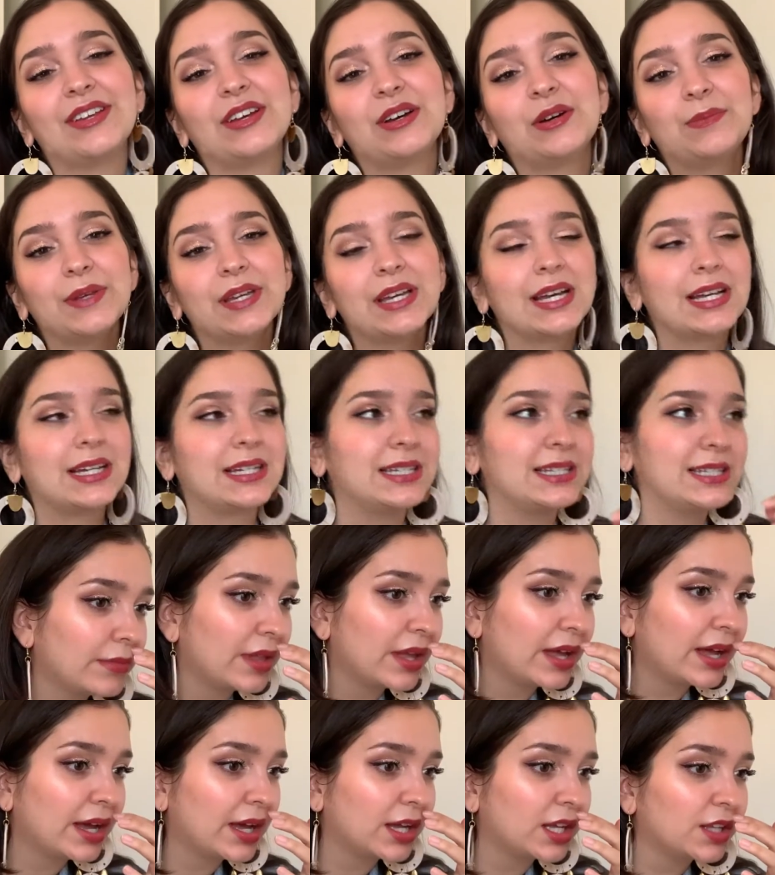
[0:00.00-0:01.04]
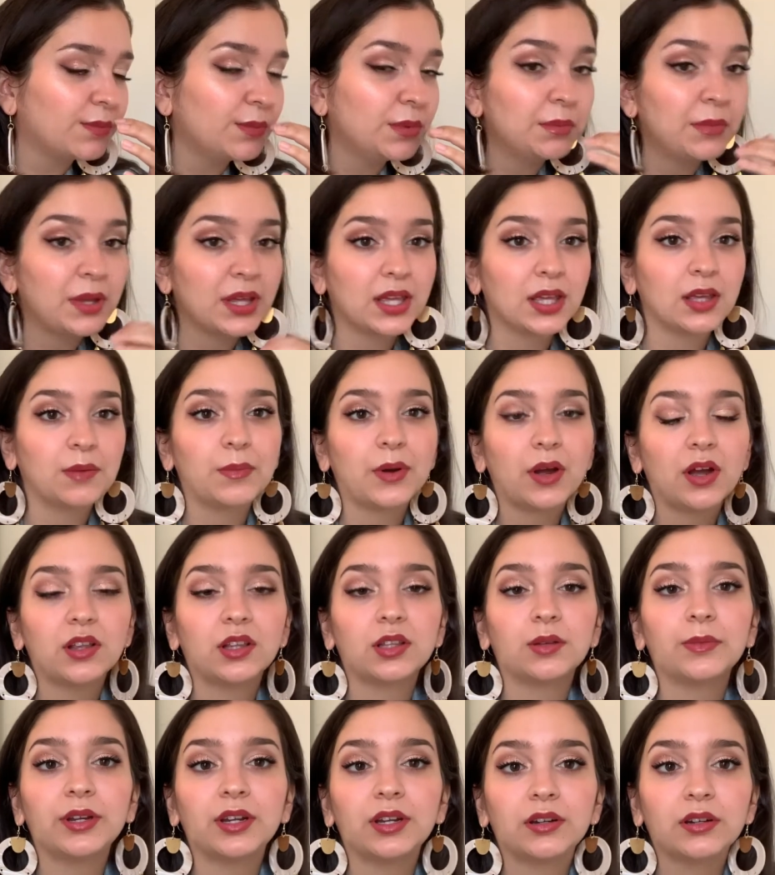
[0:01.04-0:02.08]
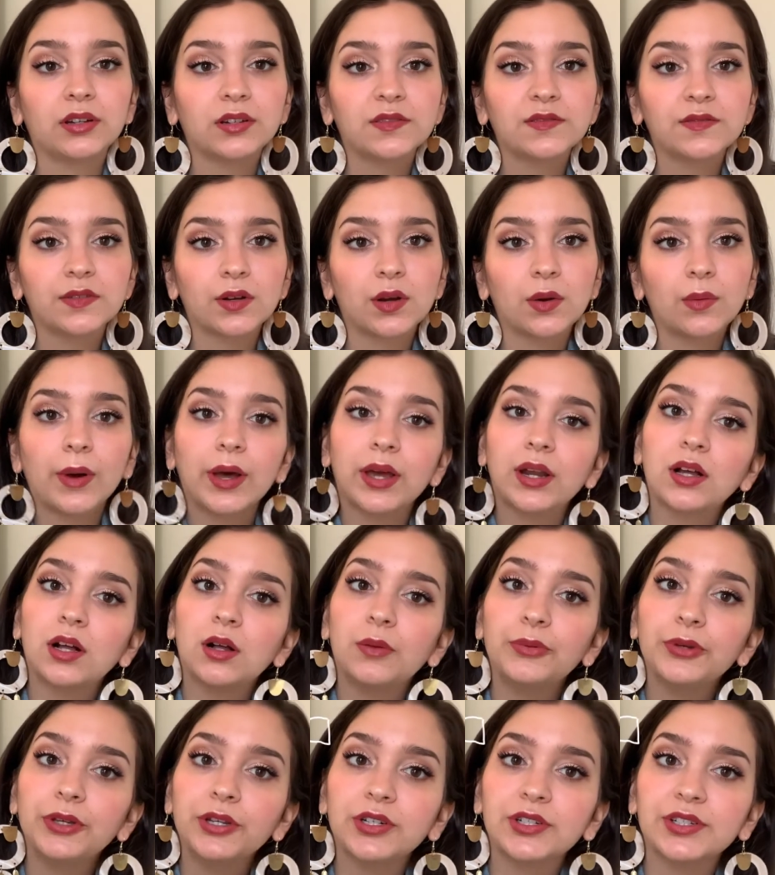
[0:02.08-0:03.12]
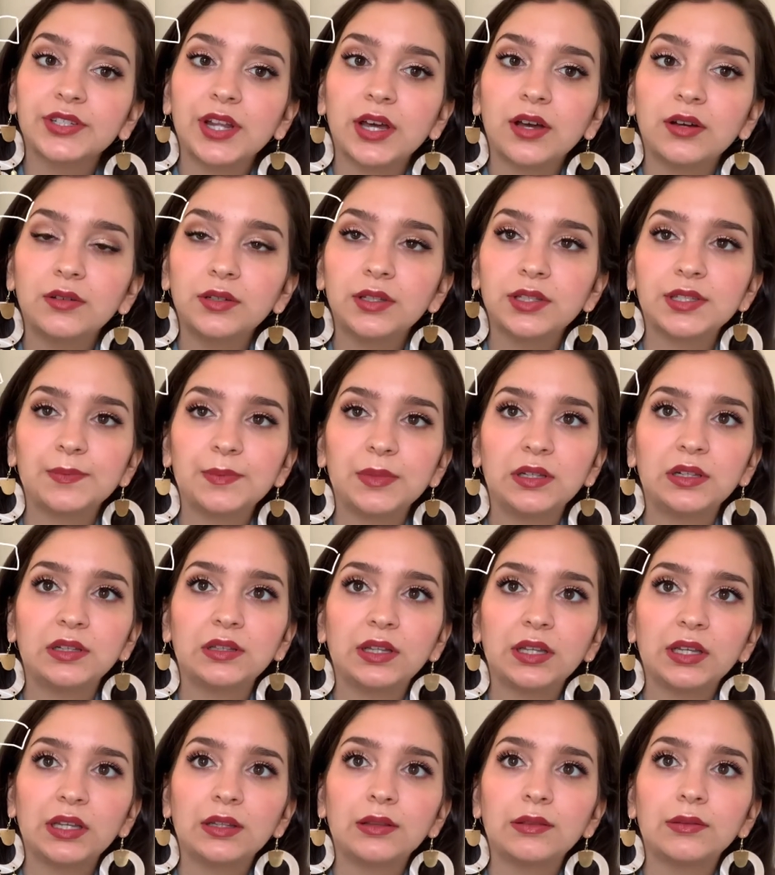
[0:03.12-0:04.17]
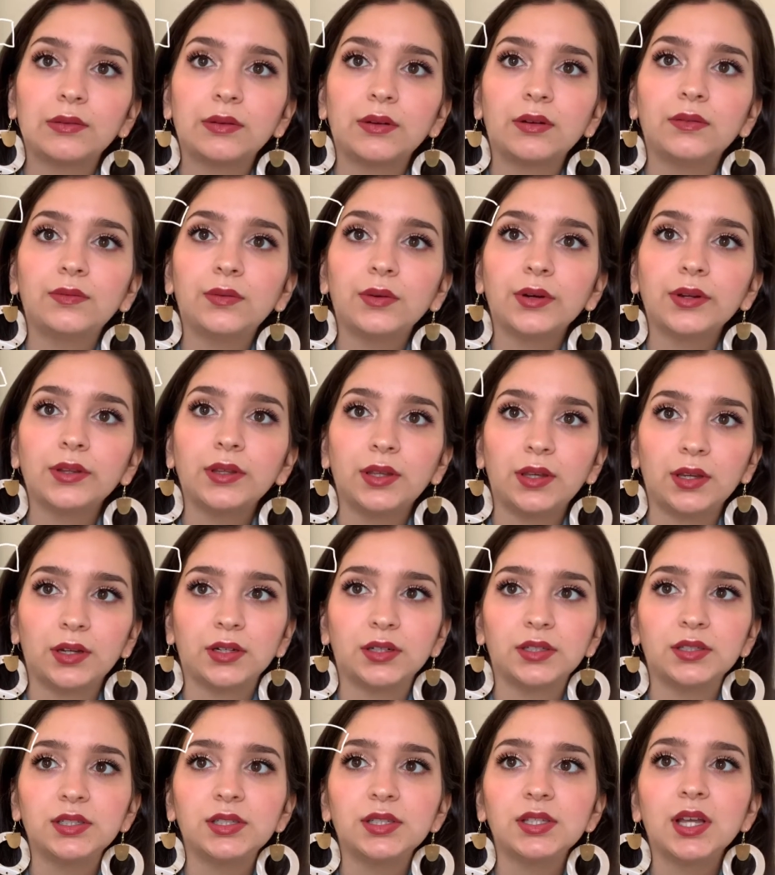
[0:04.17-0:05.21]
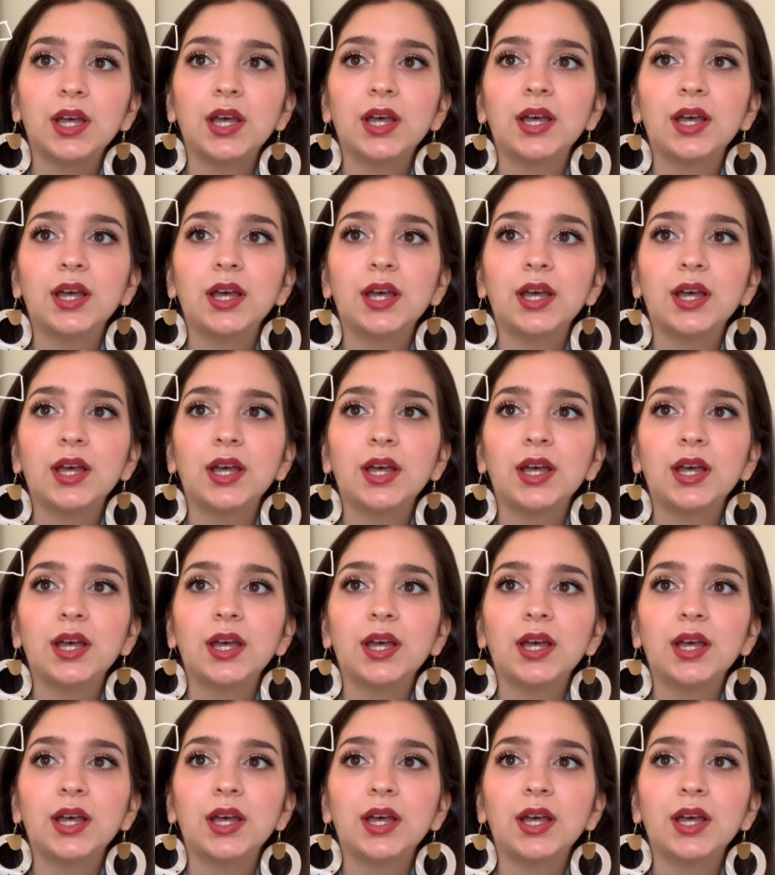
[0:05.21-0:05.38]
because I have been making polymer earrings for quite a couple years now. It's been like 3 or 4 years.